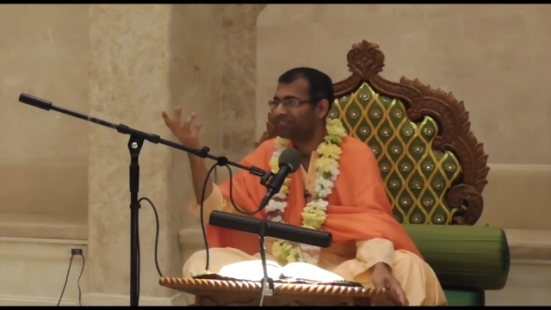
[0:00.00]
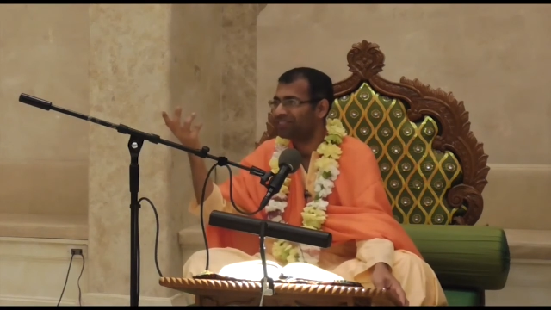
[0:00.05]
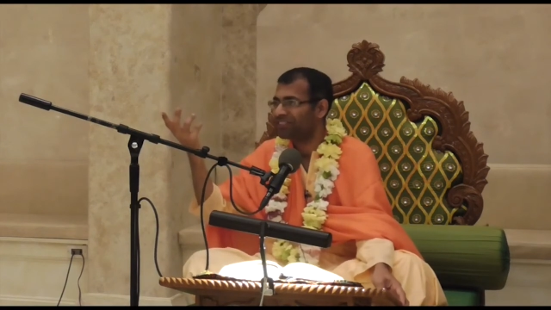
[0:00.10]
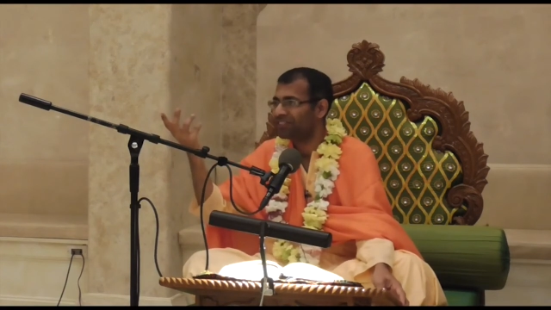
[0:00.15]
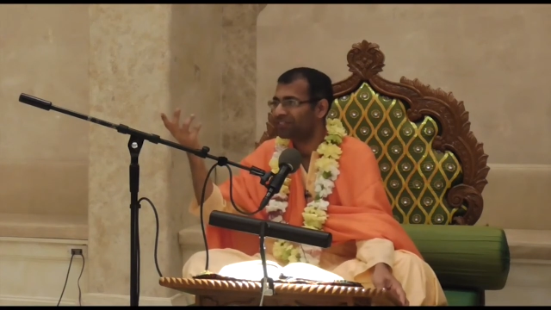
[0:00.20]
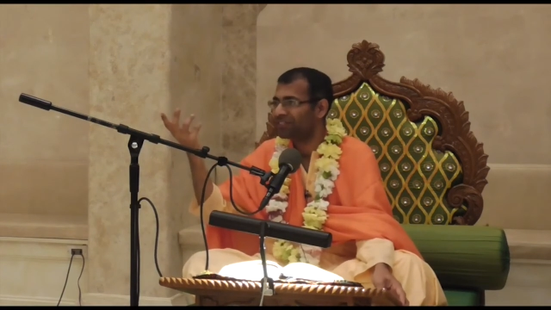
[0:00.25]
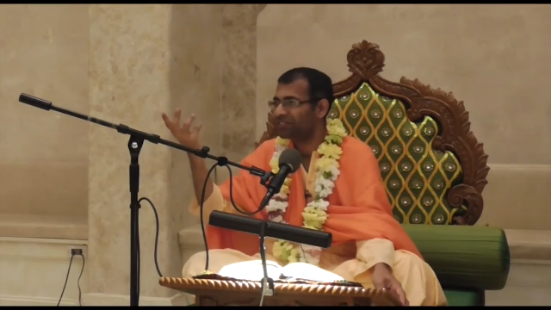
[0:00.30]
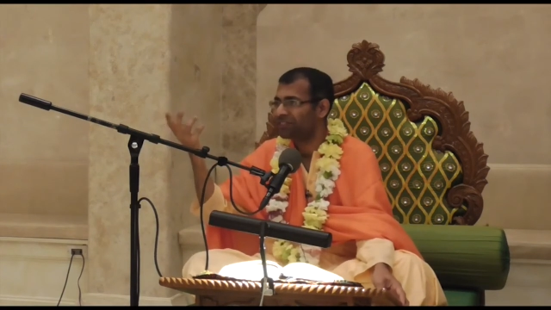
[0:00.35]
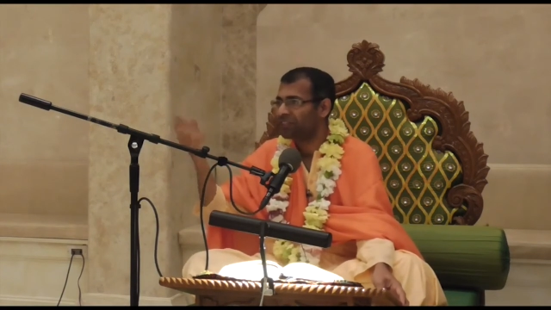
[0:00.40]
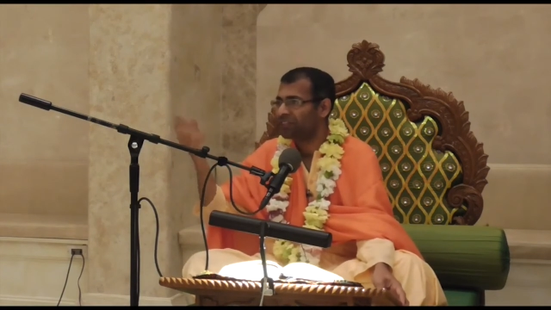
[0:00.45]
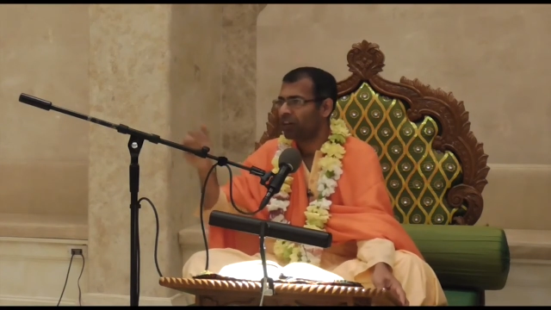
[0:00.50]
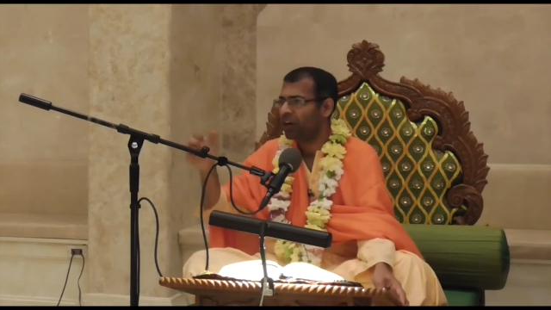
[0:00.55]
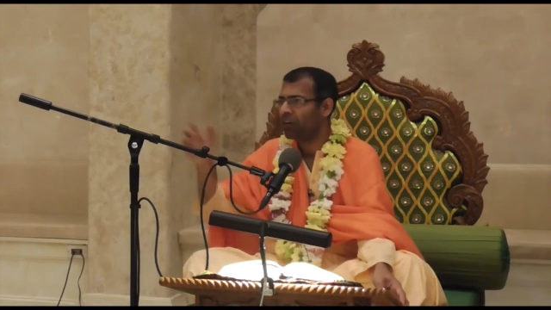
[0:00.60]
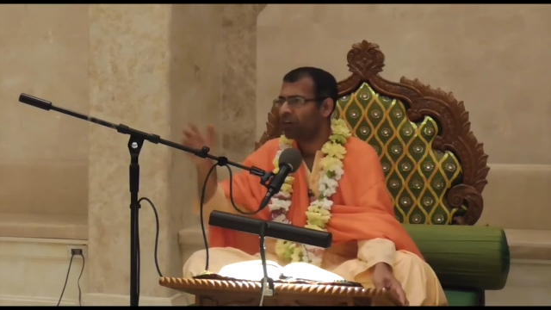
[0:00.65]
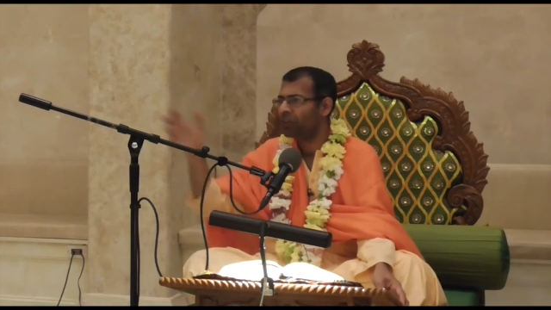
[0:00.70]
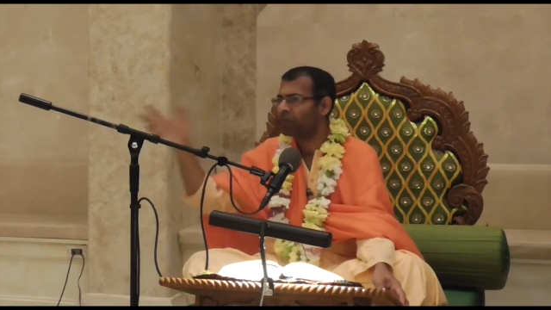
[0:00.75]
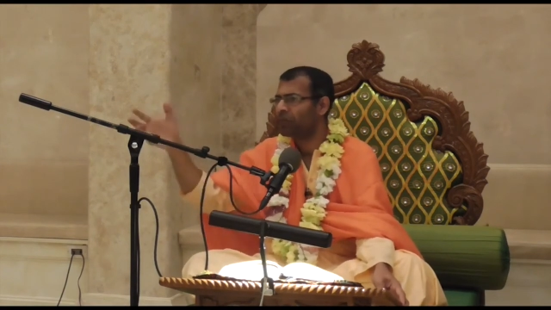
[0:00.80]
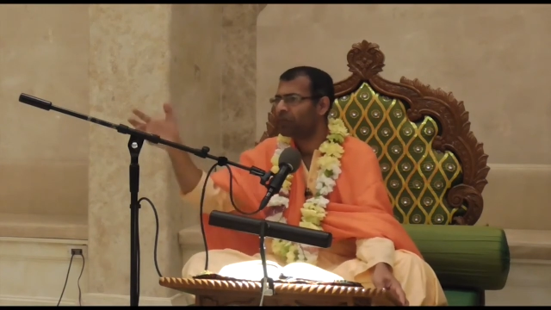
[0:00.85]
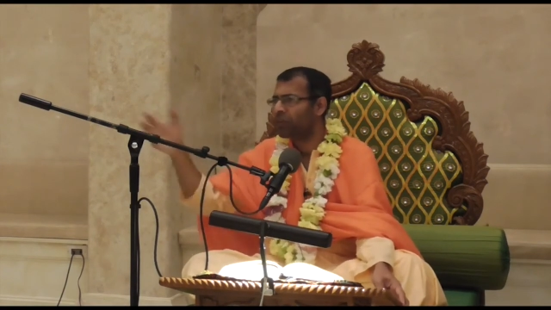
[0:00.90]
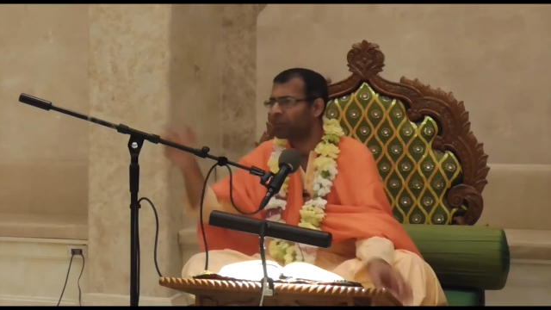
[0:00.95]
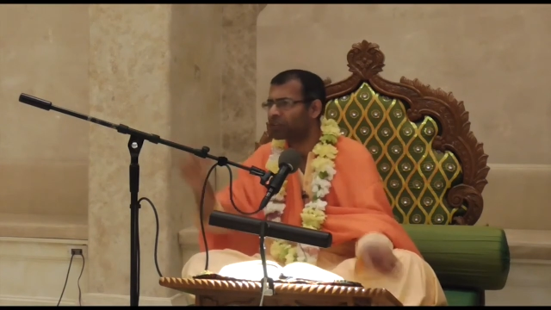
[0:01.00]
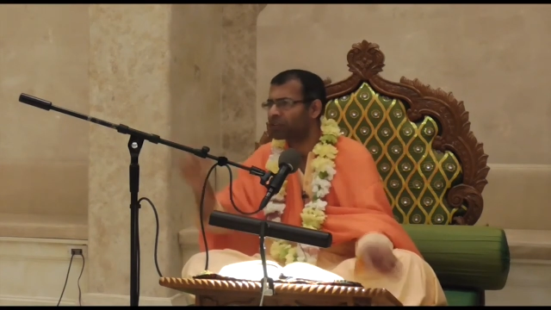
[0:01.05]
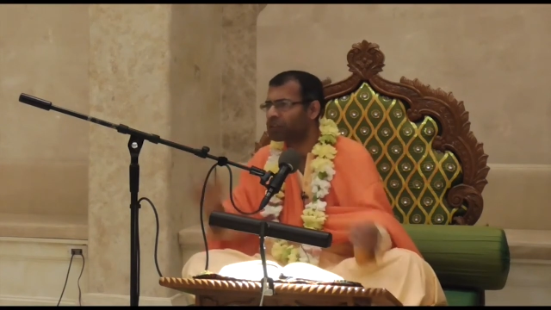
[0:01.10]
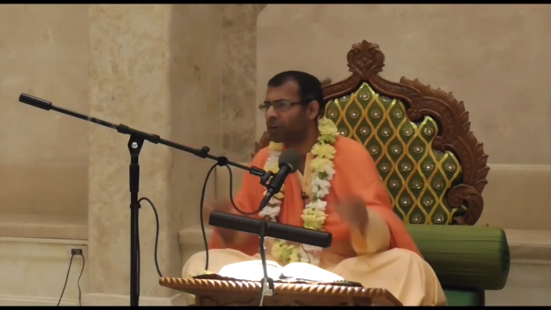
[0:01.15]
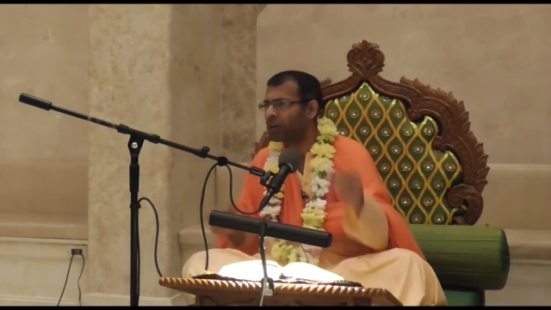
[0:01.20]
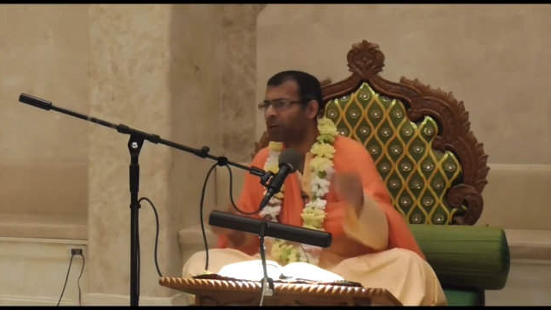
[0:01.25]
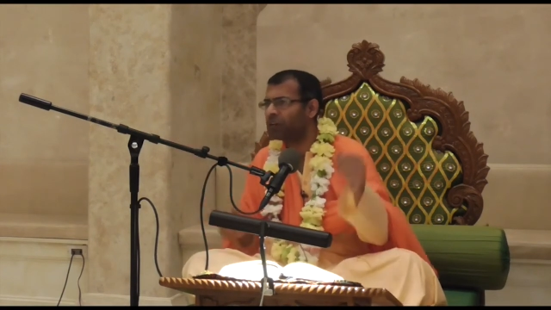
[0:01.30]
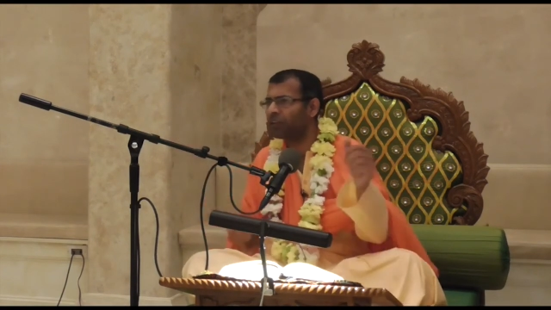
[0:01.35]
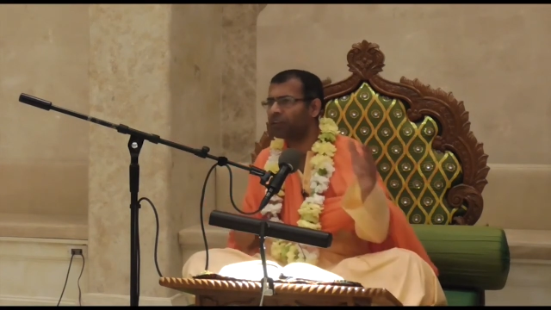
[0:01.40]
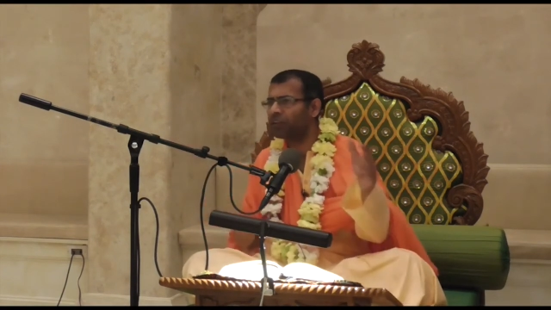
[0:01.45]
No? How he walks,
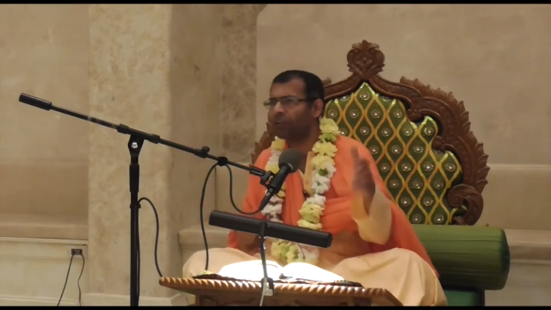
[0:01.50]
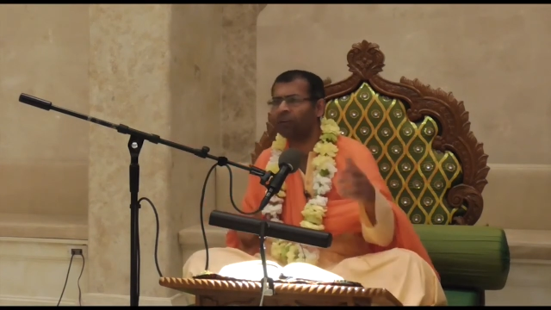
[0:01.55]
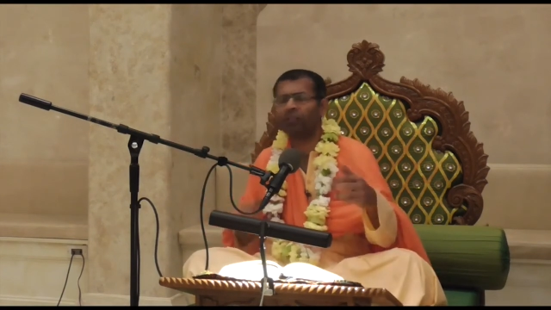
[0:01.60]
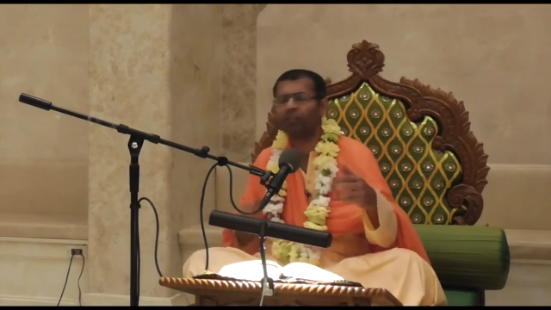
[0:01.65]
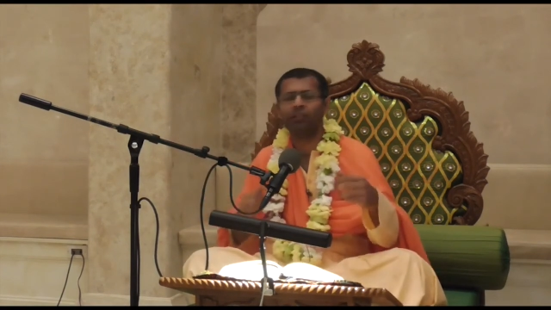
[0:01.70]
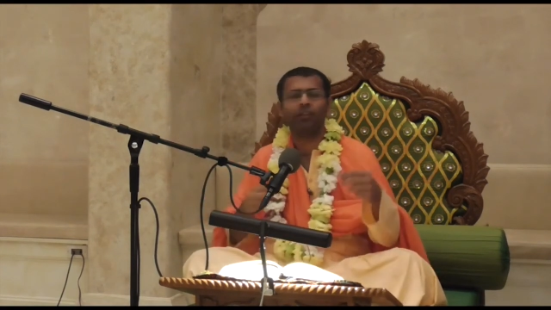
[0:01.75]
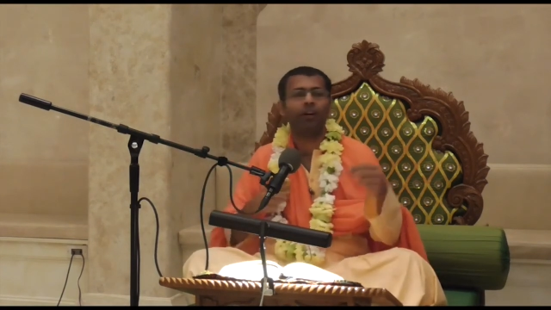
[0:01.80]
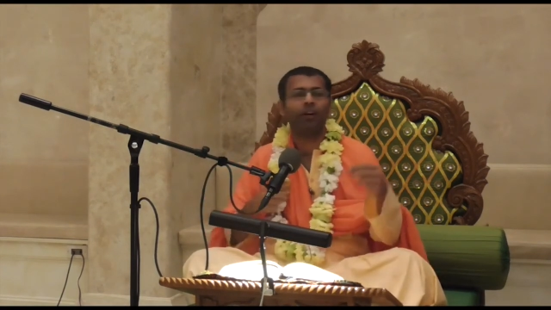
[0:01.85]
how he talks,